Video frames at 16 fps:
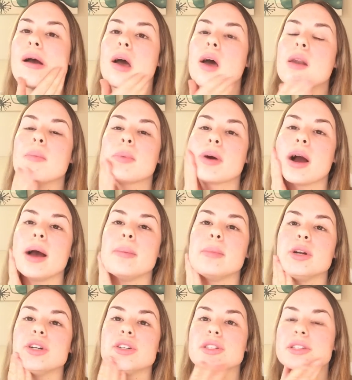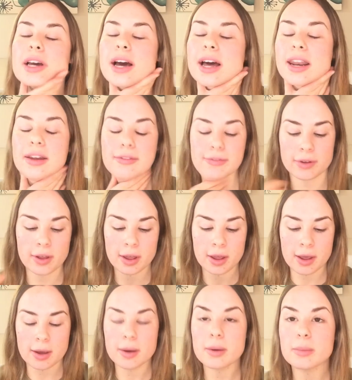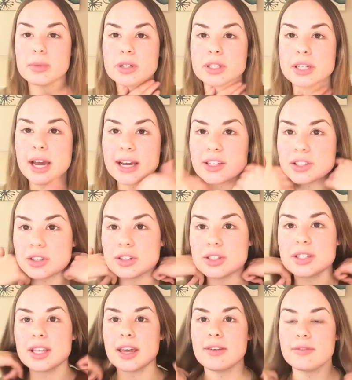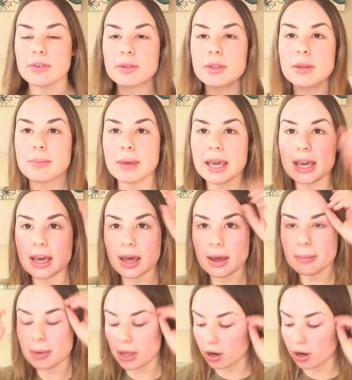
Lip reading: And a primer just kind of protects your skin from the makeup